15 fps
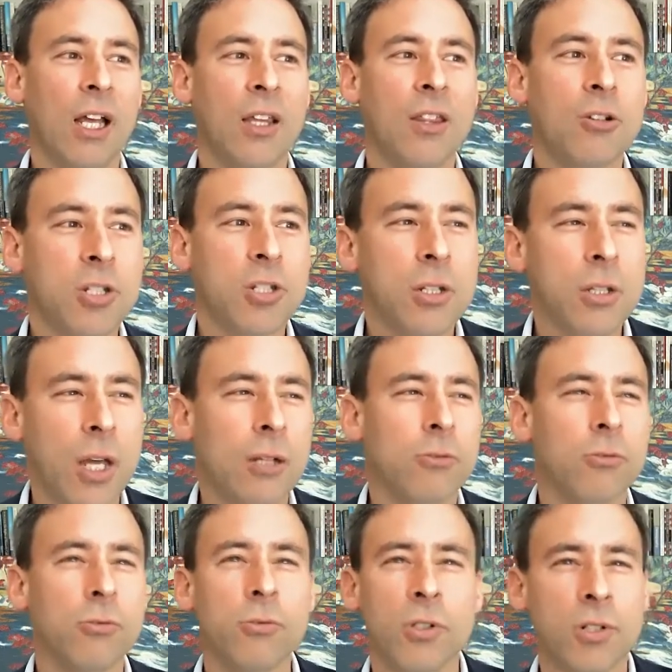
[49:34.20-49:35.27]
there's still that,
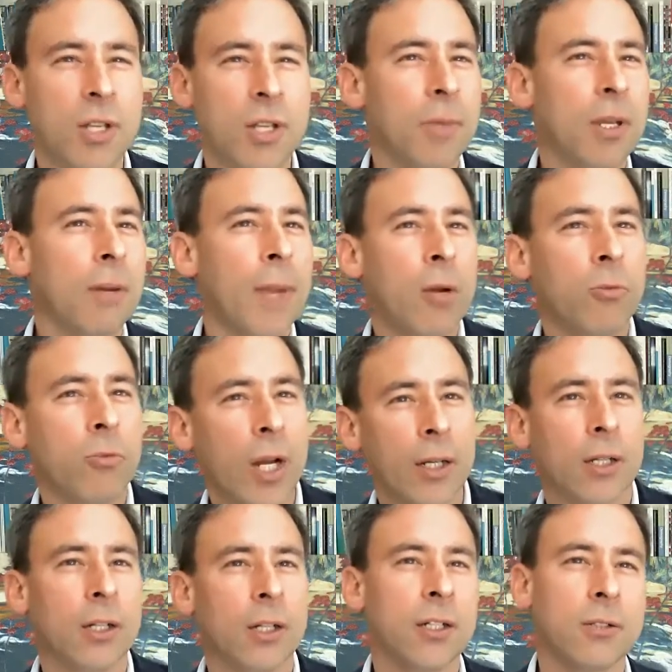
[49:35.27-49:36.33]
ooh, there's something on my
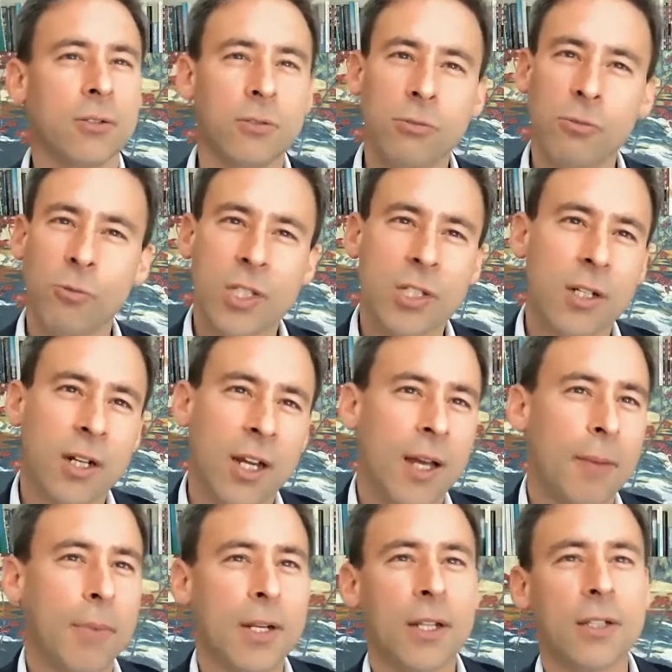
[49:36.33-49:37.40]
record, and ooh, what's going to
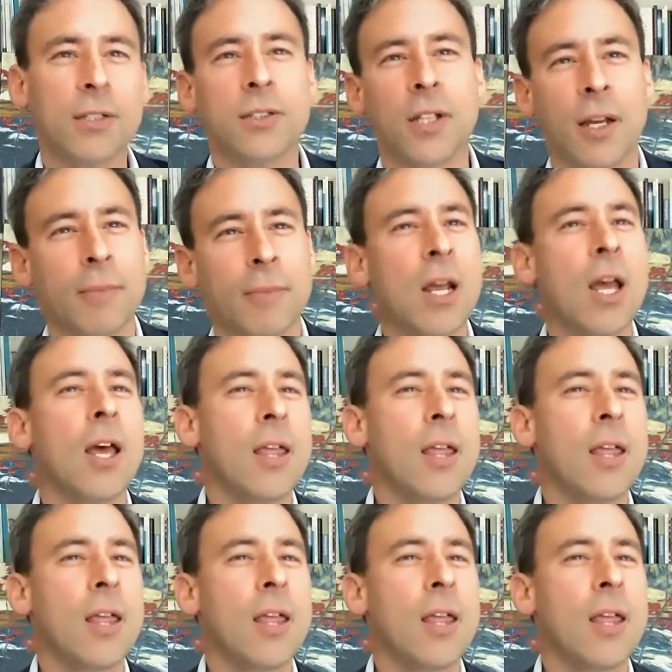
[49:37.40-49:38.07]
happen next time?